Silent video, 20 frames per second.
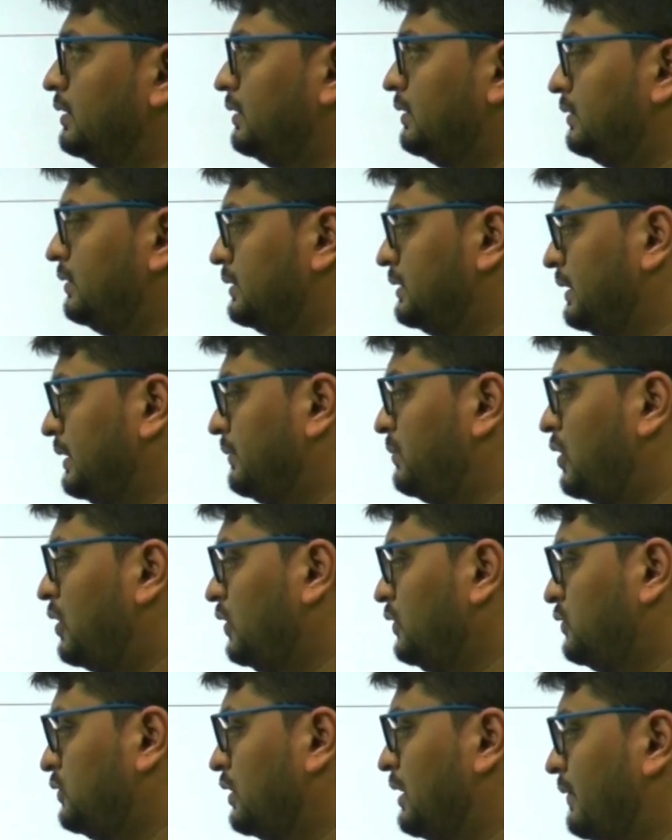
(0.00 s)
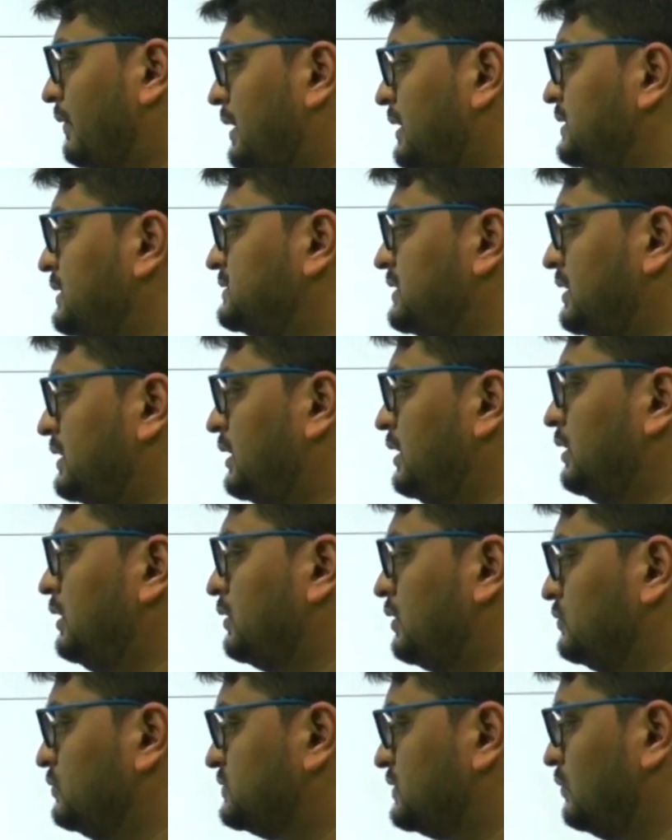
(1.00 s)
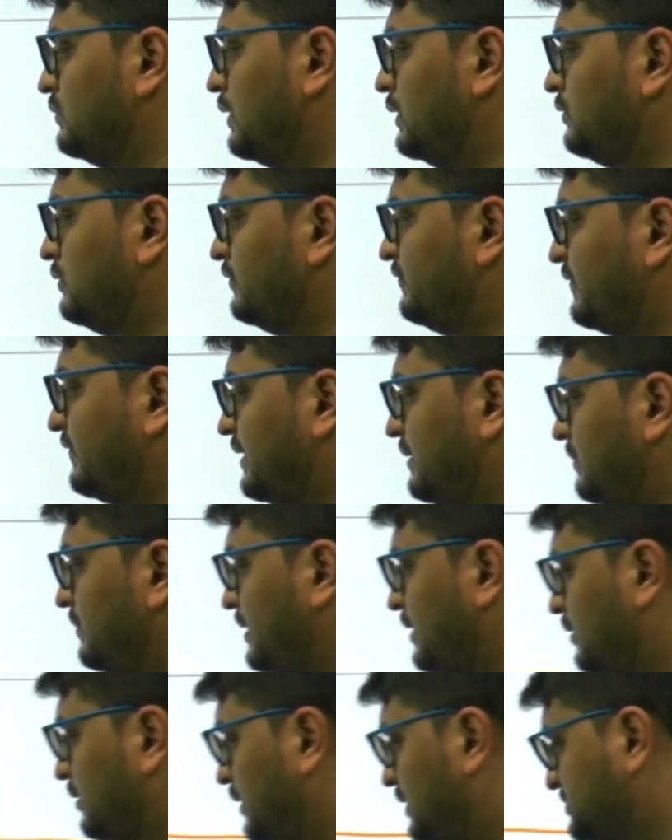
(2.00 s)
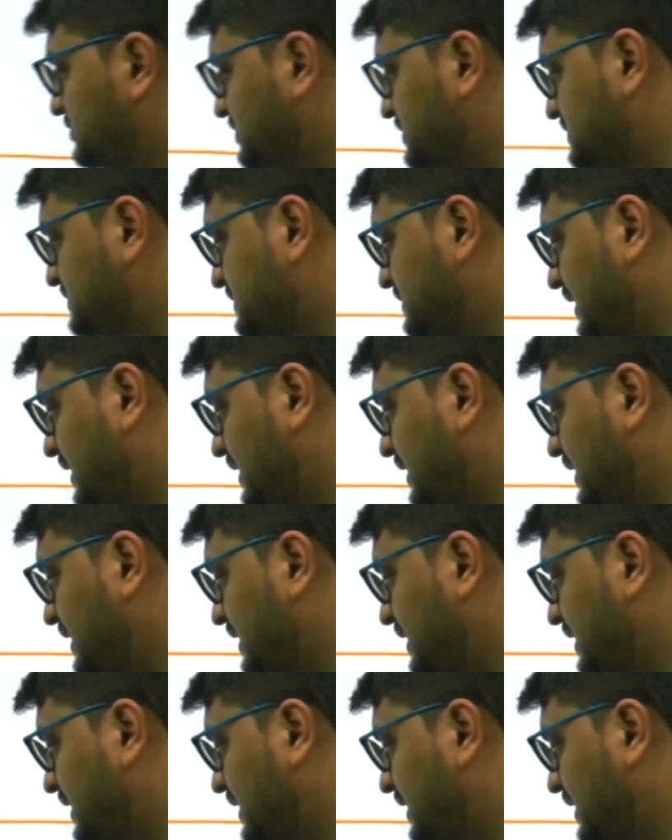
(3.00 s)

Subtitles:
they want to, Governor General and Council want to frame regulations, they